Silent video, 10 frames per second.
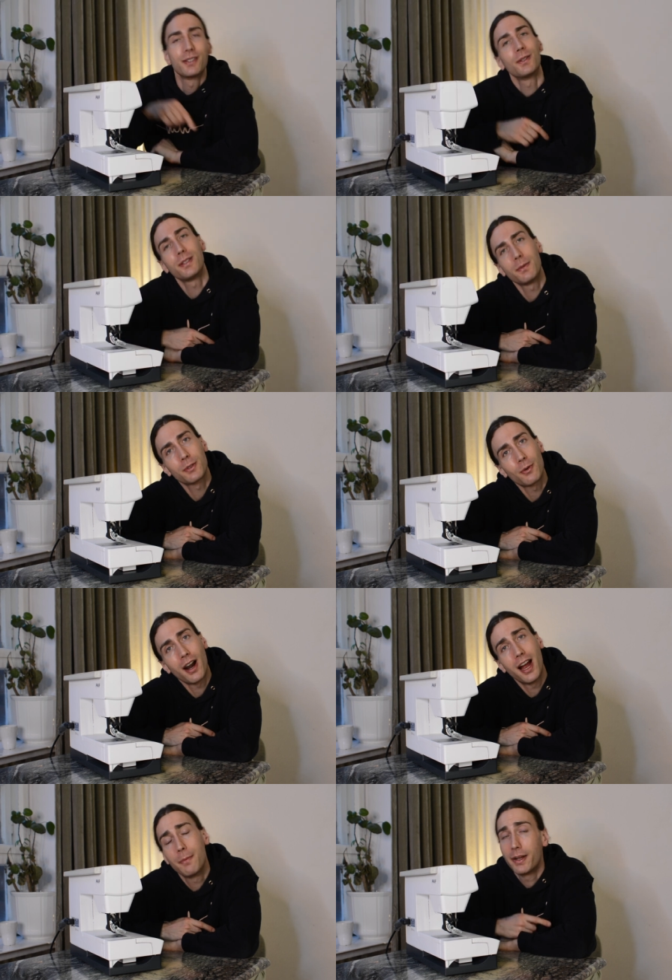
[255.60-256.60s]
to
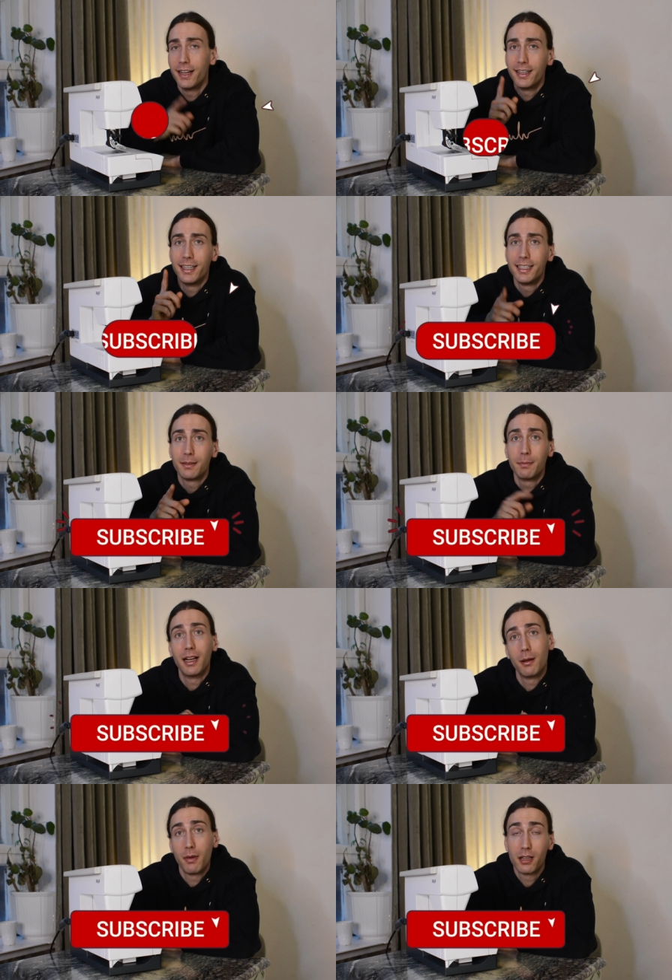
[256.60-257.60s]
subscribe and hit the
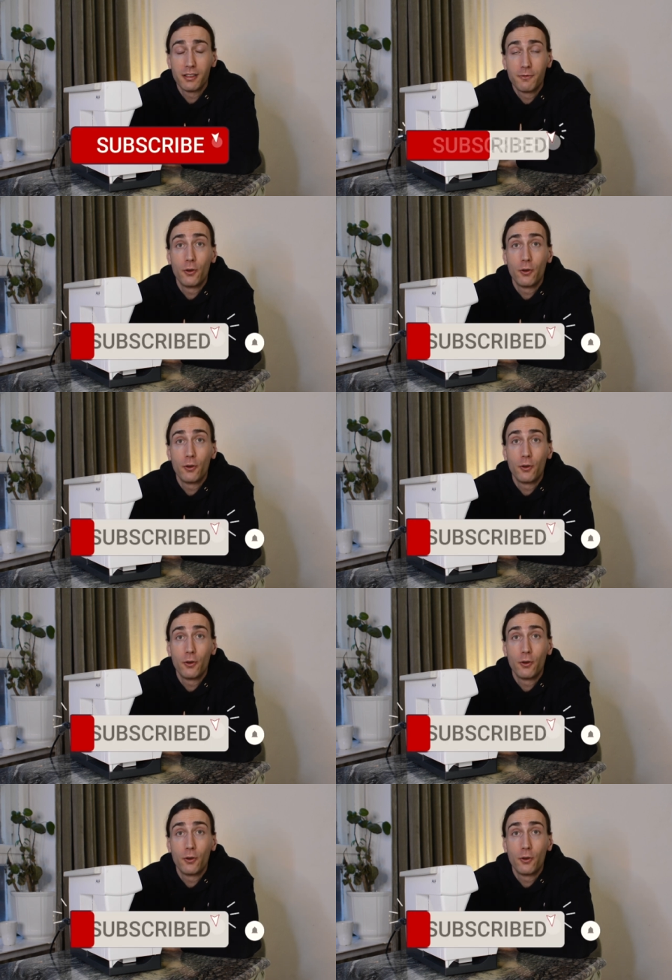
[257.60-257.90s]
bell button